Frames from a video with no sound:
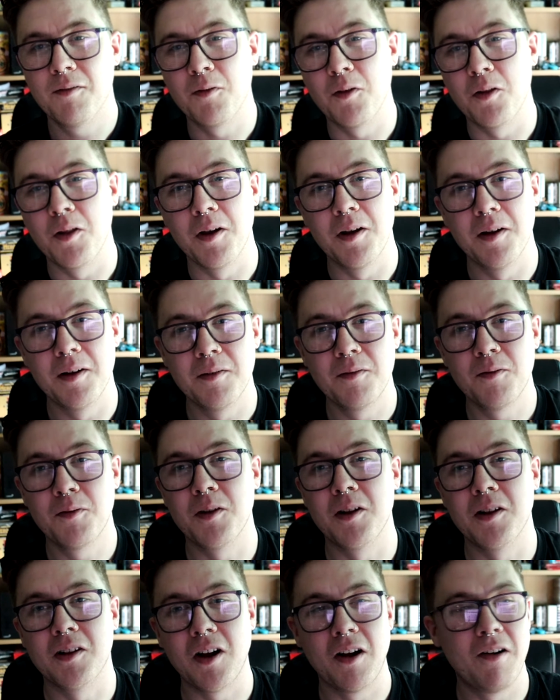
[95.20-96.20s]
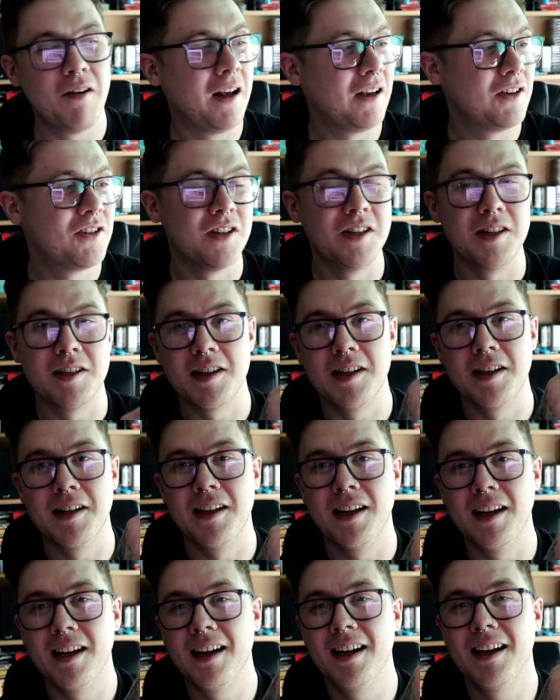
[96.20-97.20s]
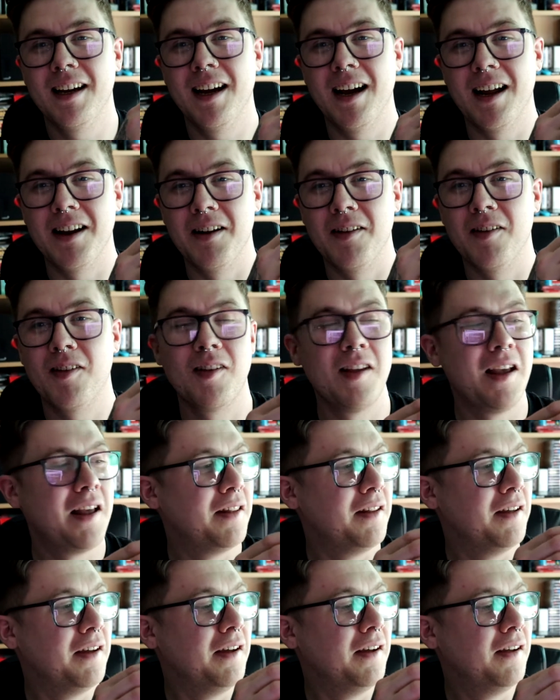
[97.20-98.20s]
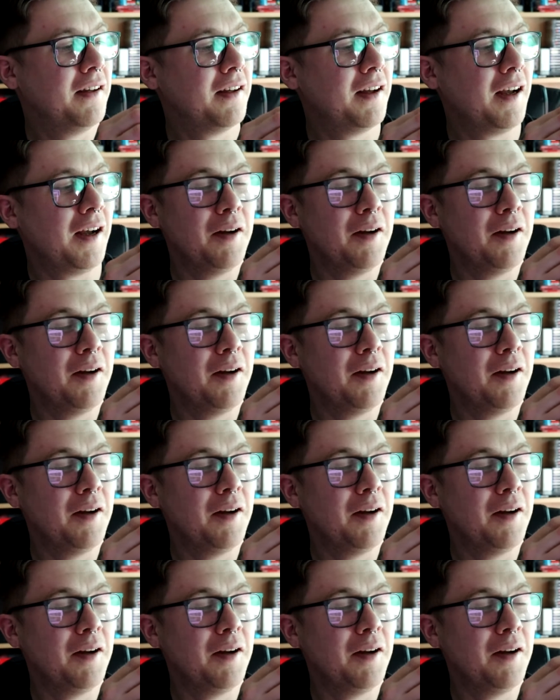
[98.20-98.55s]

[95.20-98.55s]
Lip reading: for the directions, and I'd set the